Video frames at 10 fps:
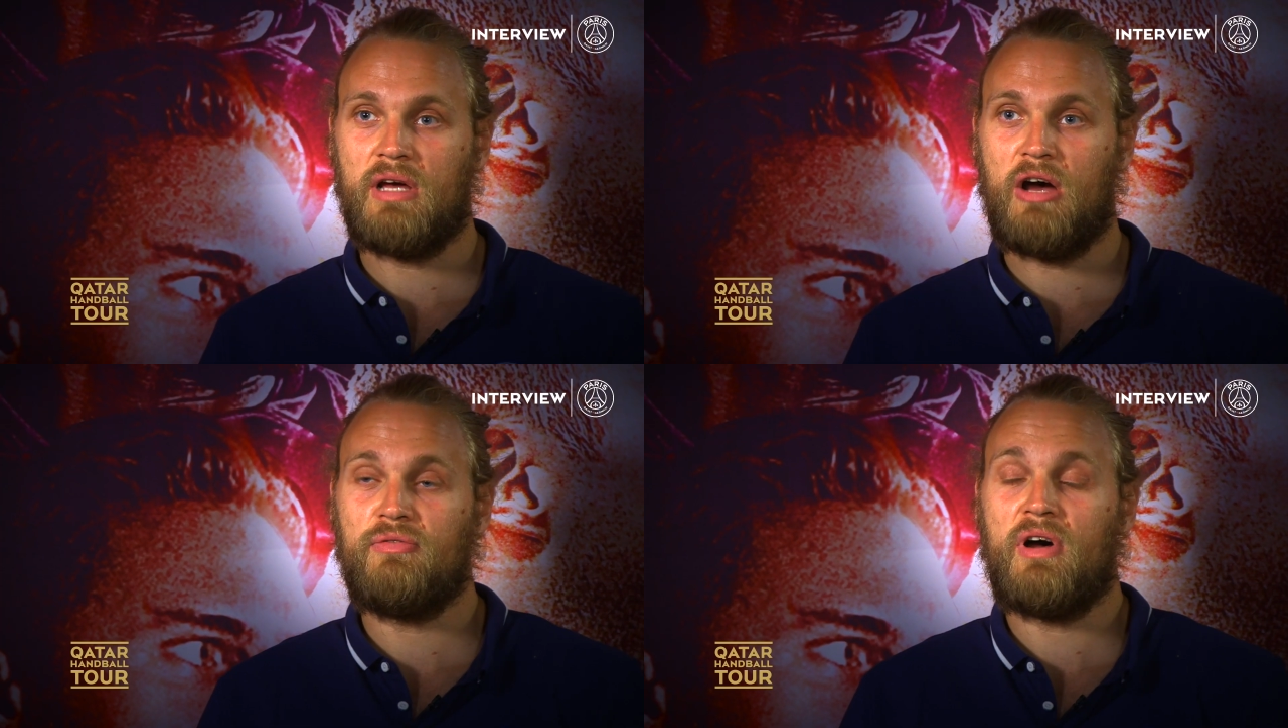
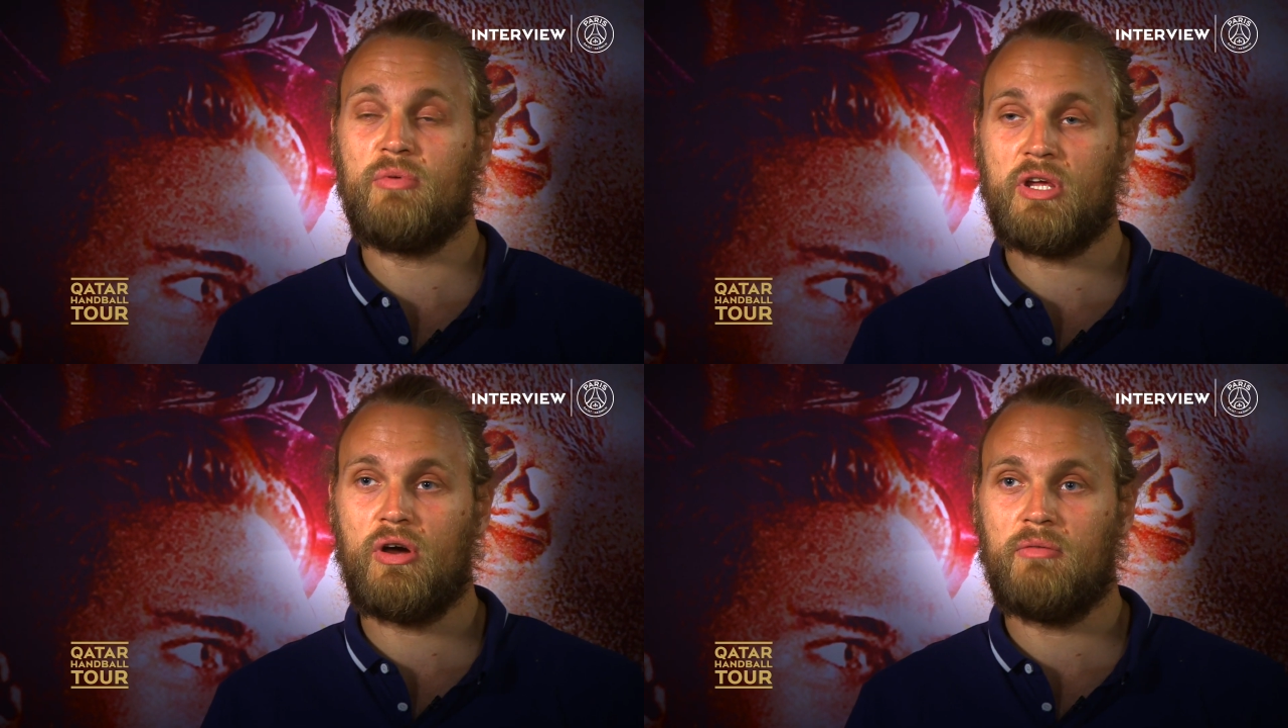how far
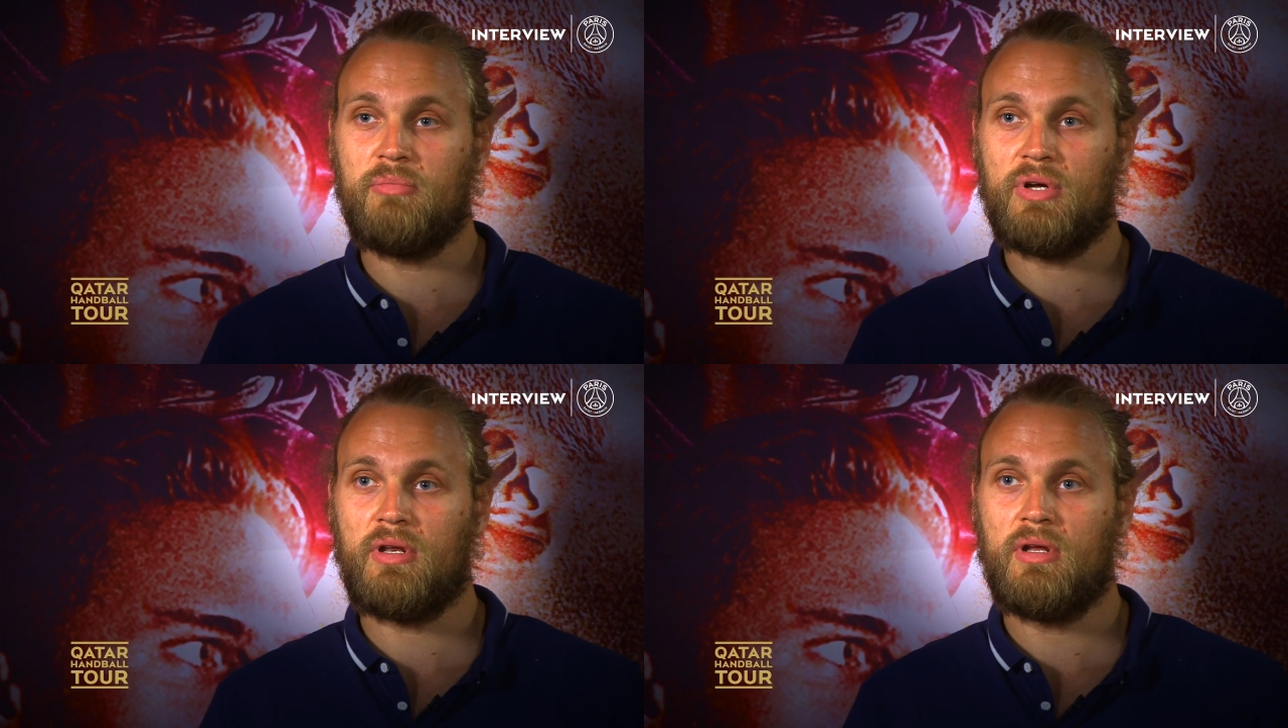we come,
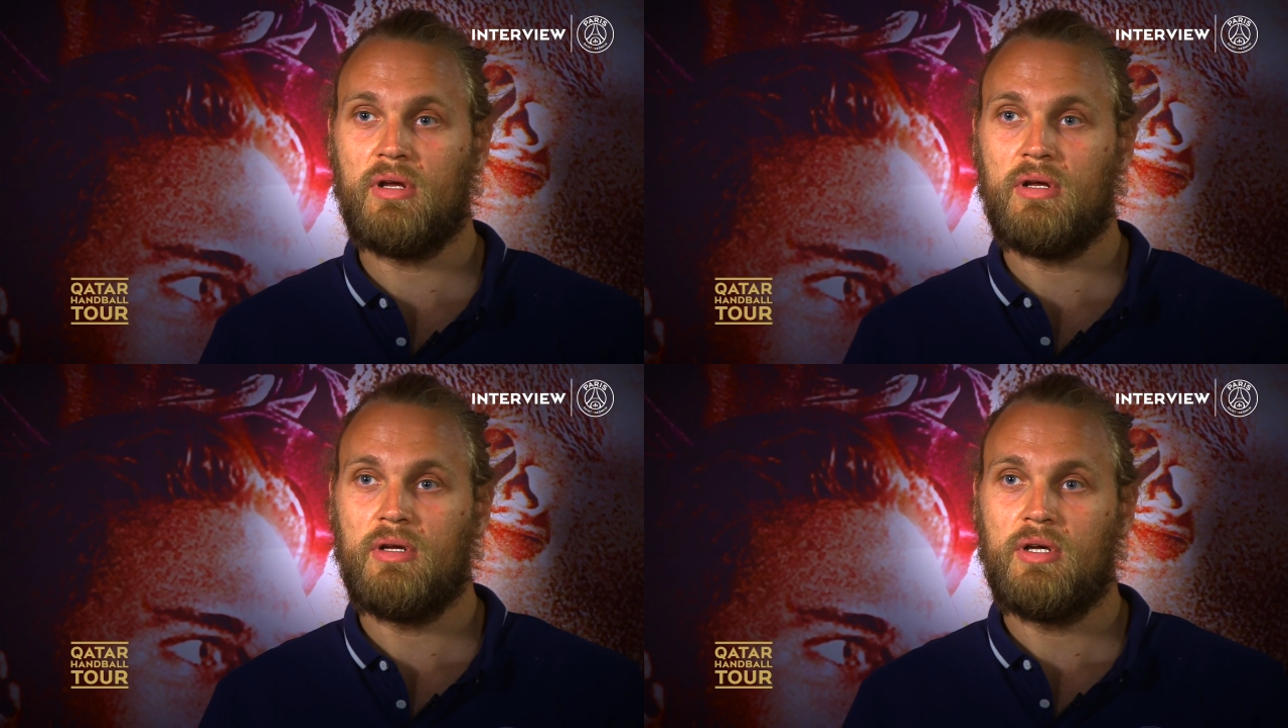but
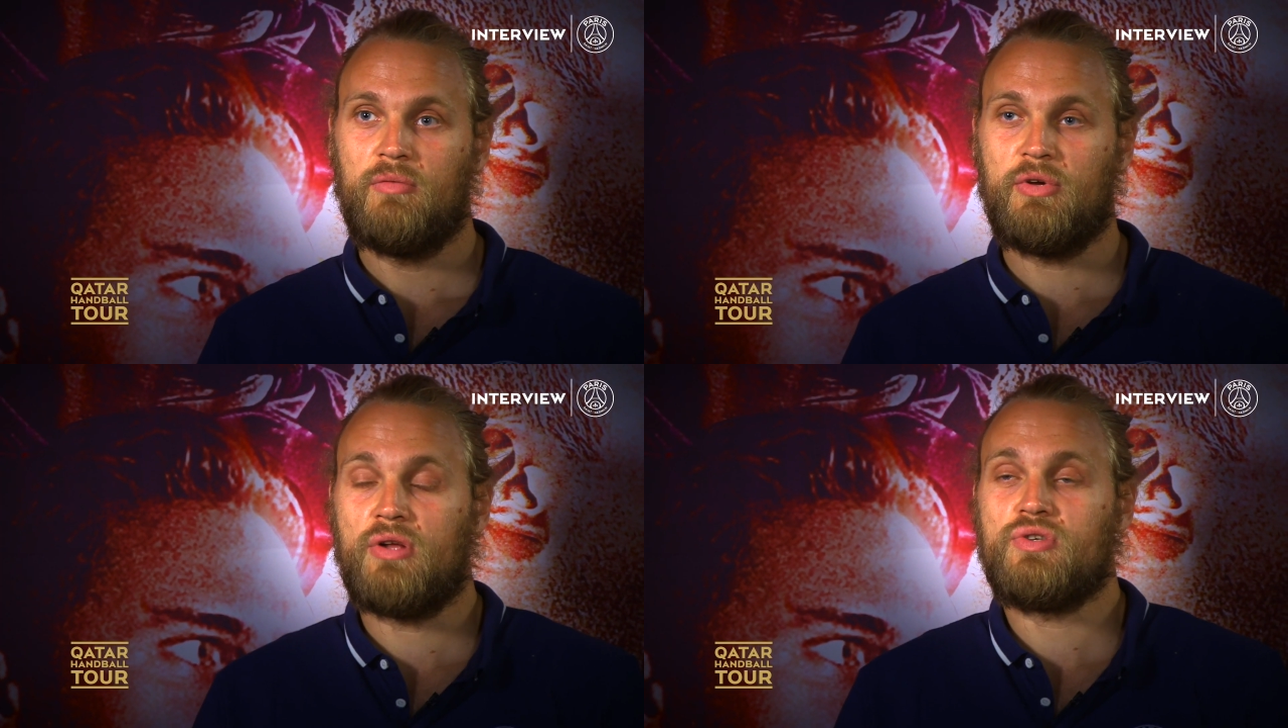
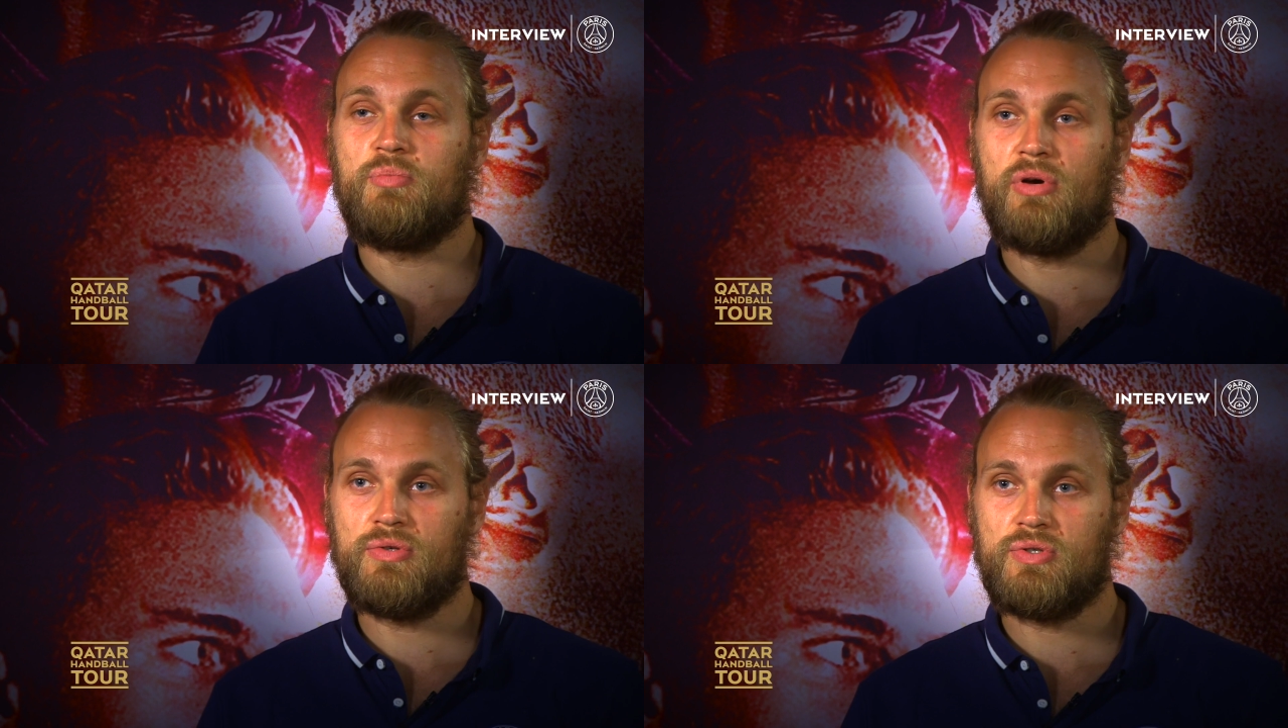we're not
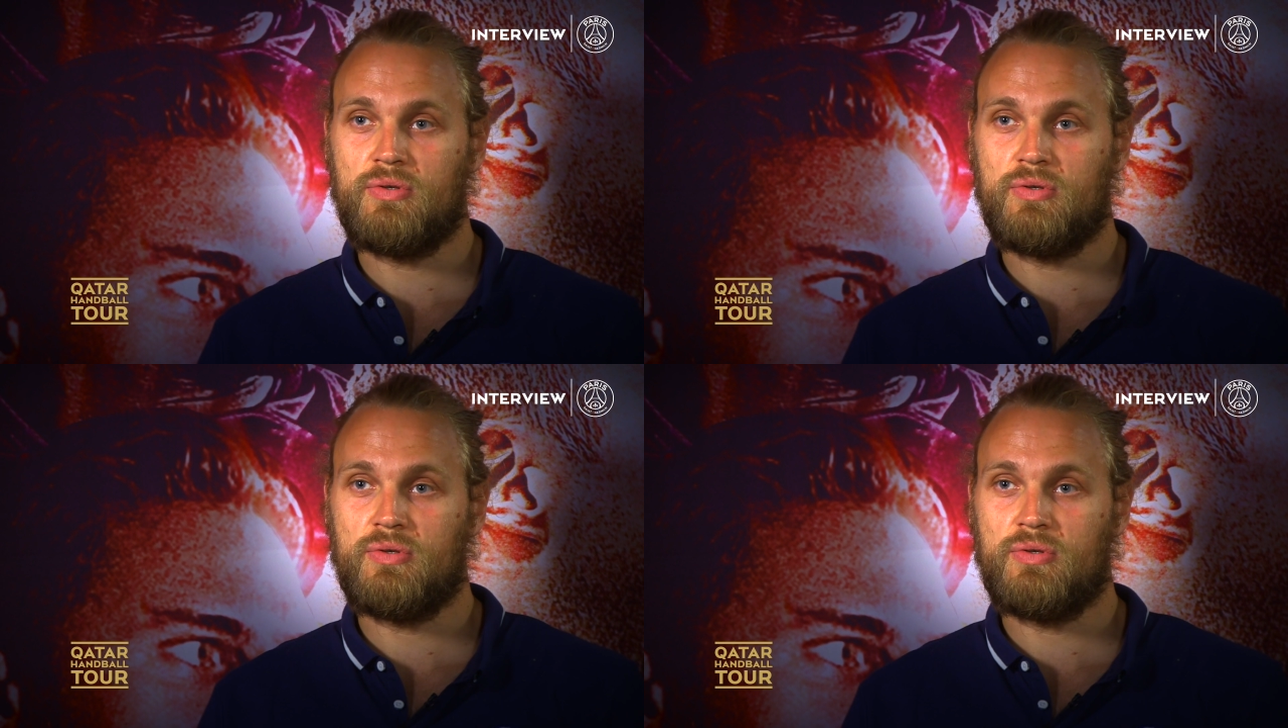supposed